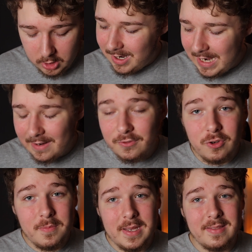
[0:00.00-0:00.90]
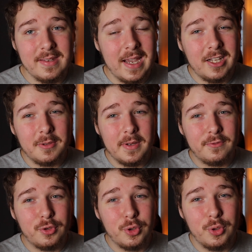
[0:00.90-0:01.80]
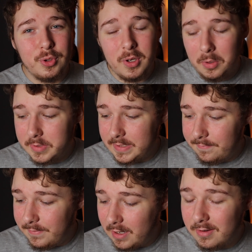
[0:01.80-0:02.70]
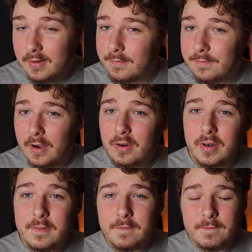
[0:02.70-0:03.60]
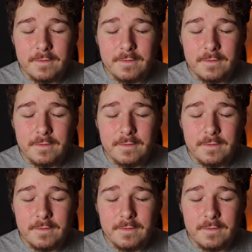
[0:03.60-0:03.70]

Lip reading: I have to admit the LMF II holds a very, very,